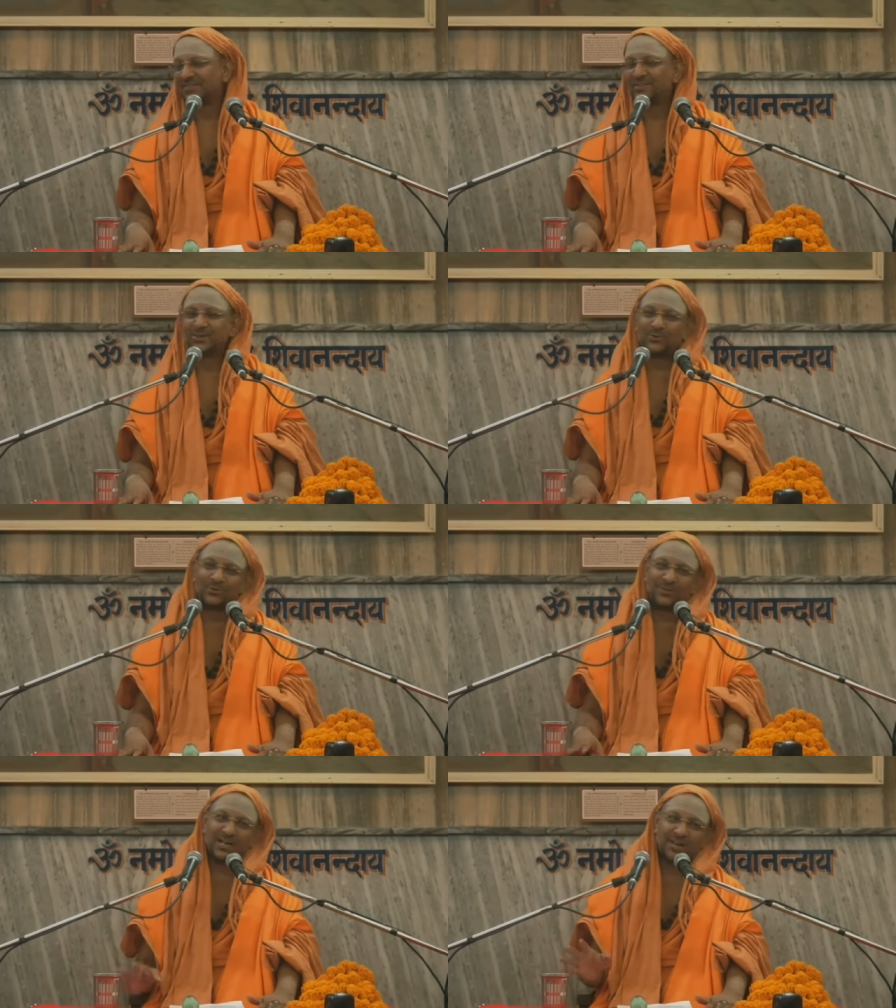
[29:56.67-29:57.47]
We
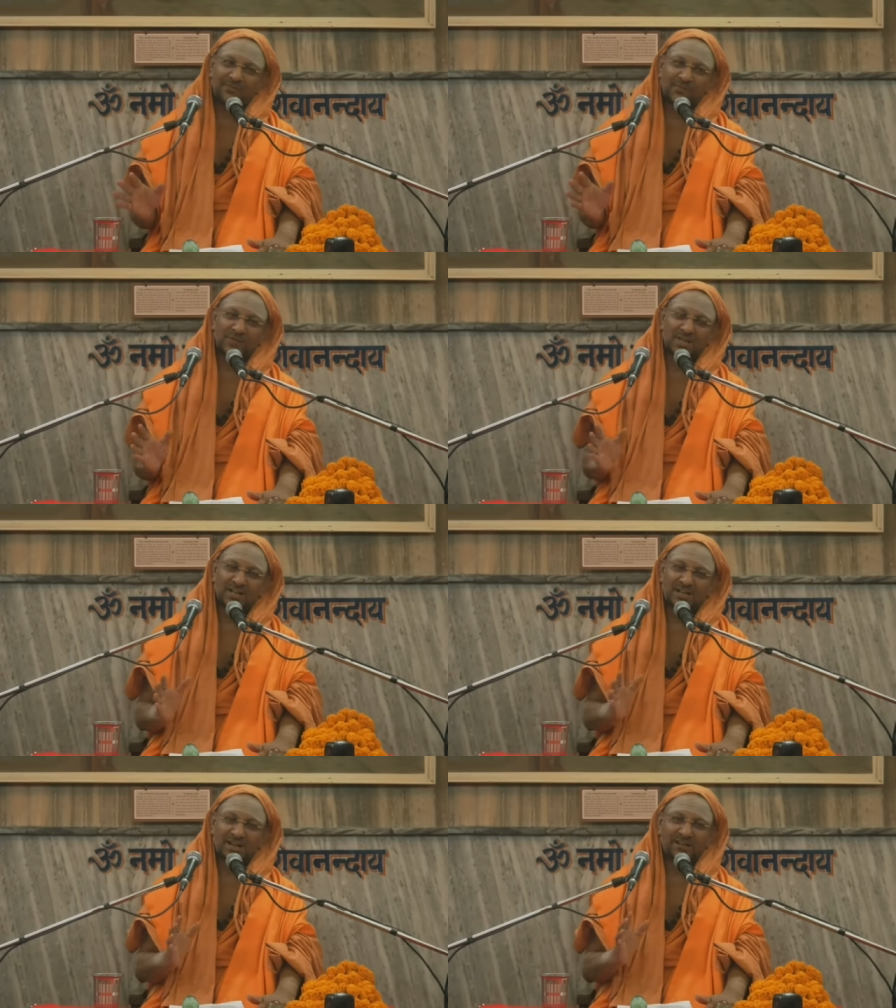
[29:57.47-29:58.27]
know the life of
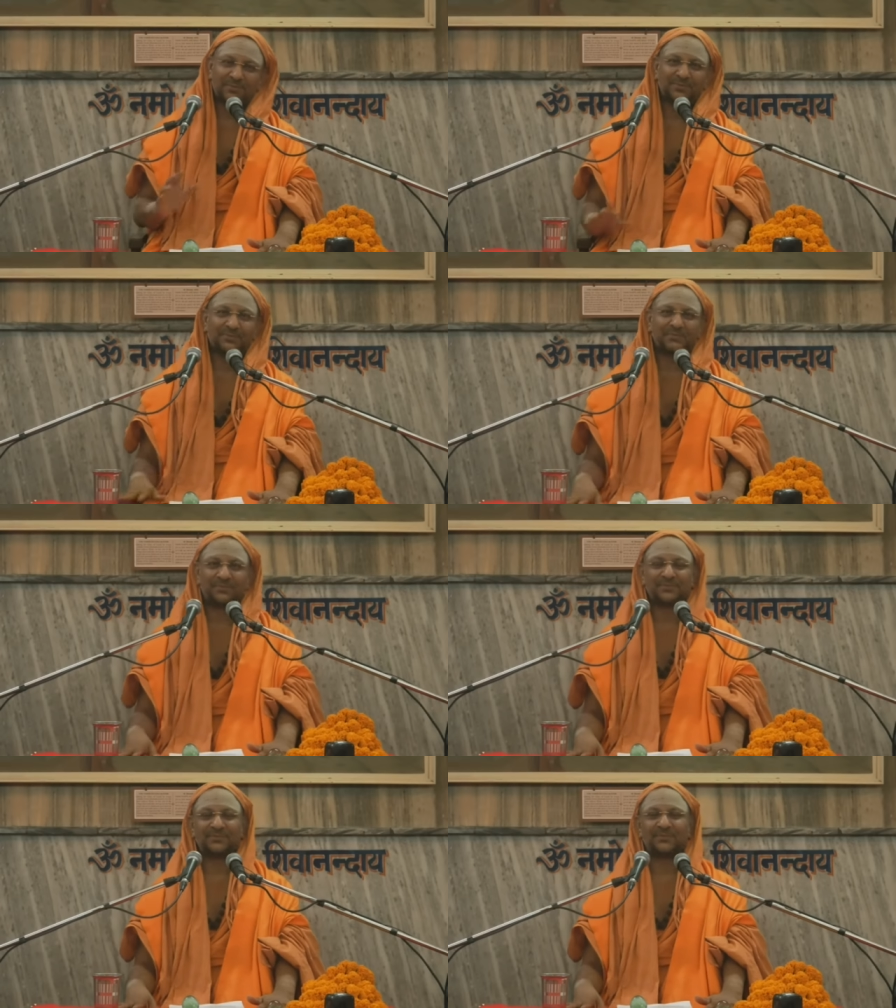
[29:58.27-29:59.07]
Shankara
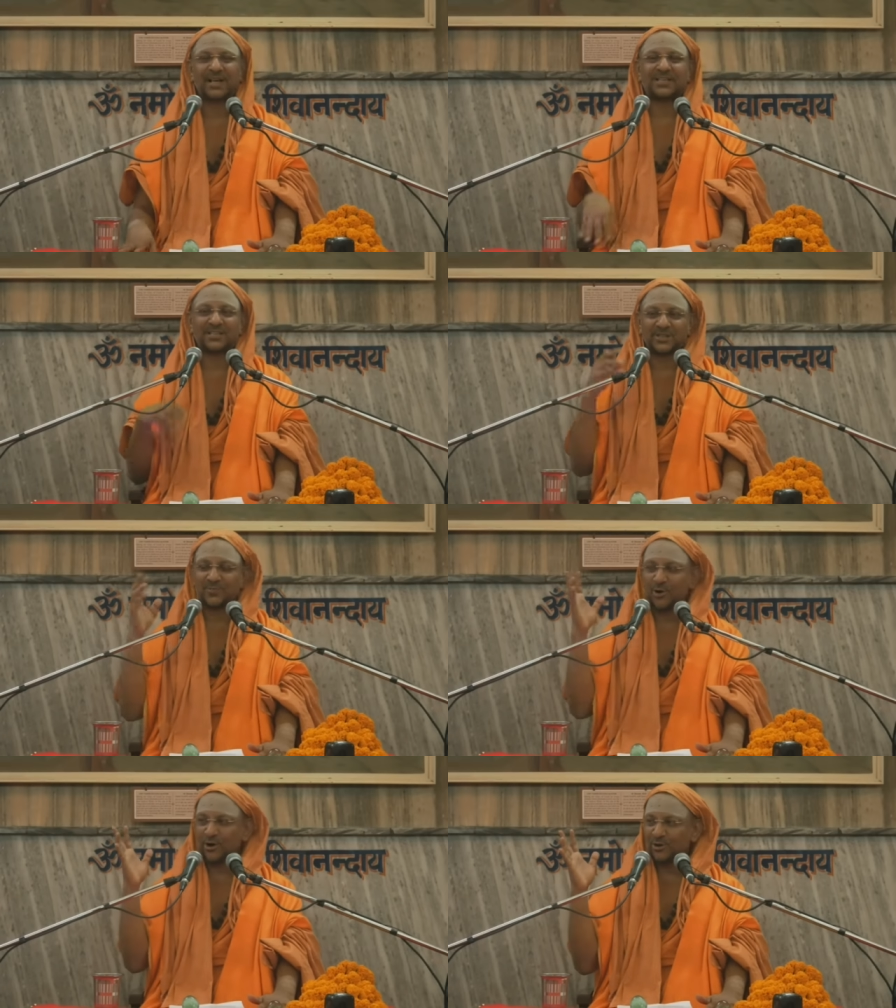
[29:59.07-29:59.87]
as a
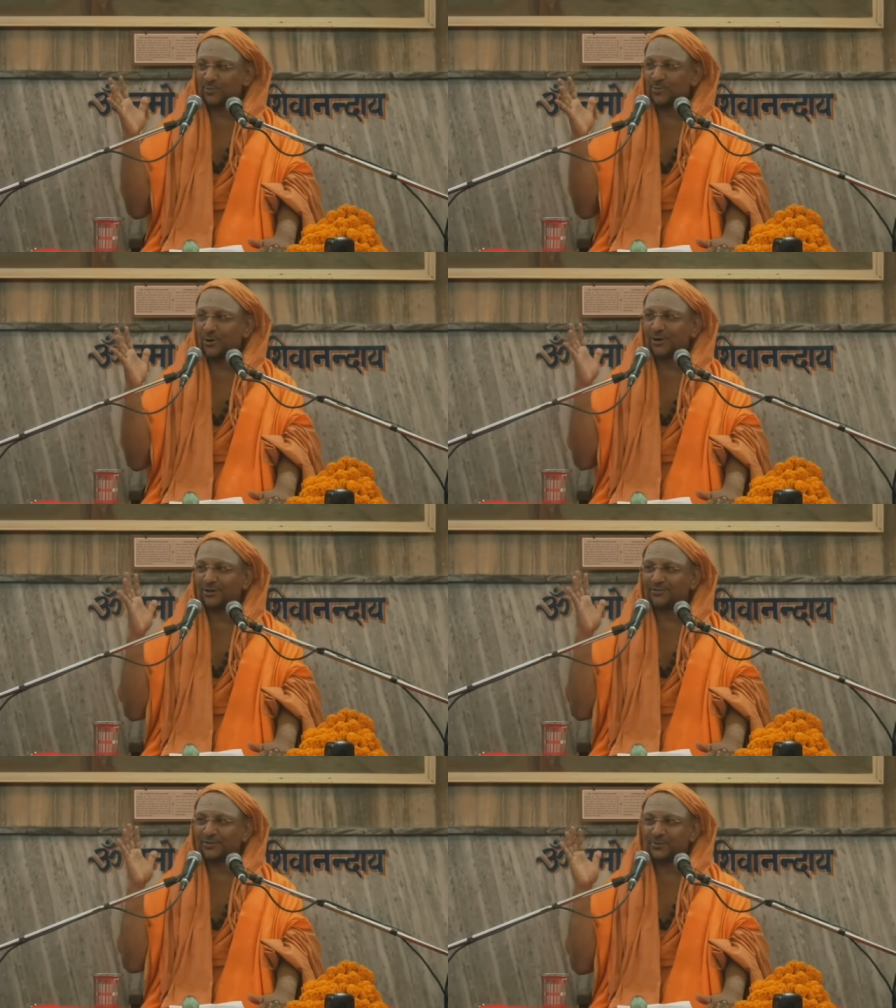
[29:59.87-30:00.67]
small
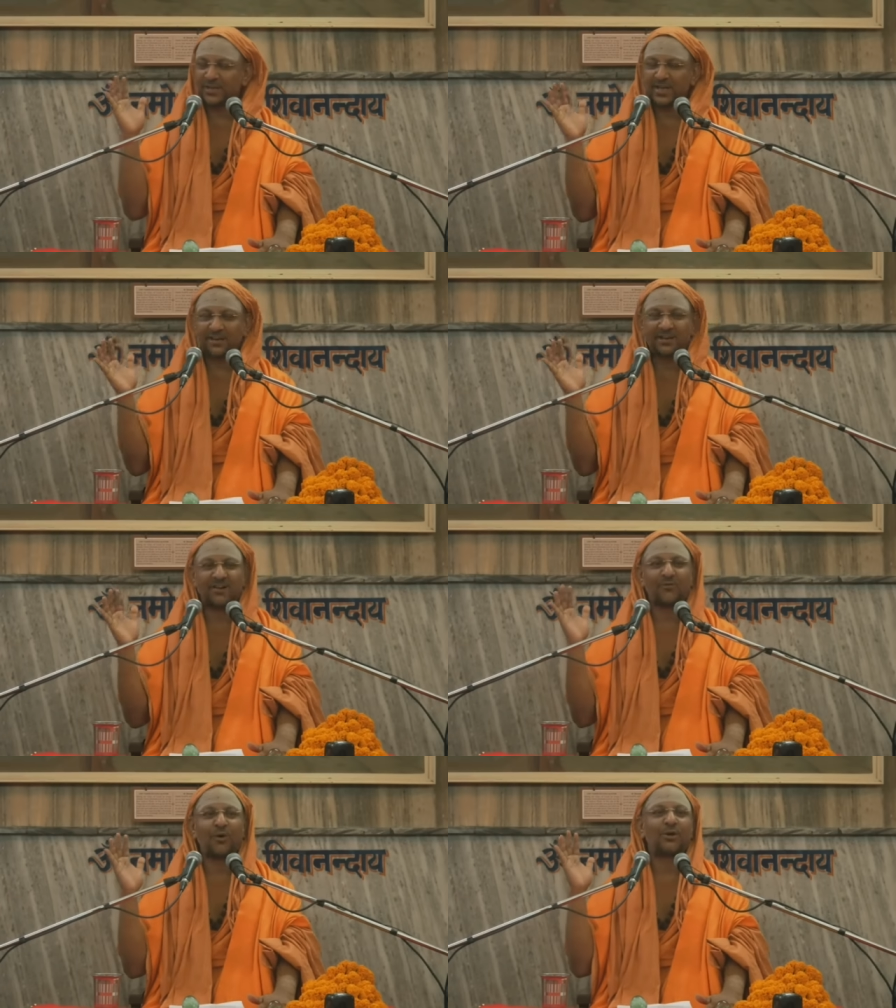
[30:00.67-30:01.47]
boy from
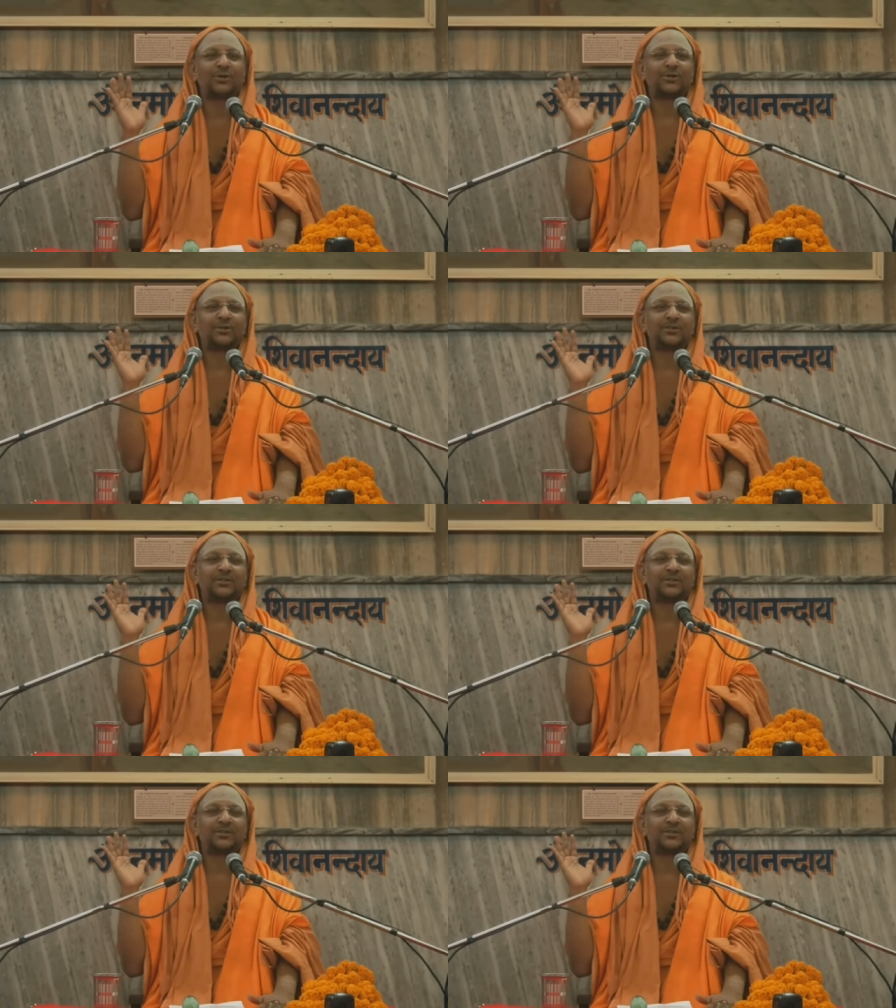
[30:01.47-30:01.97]
Kerala walked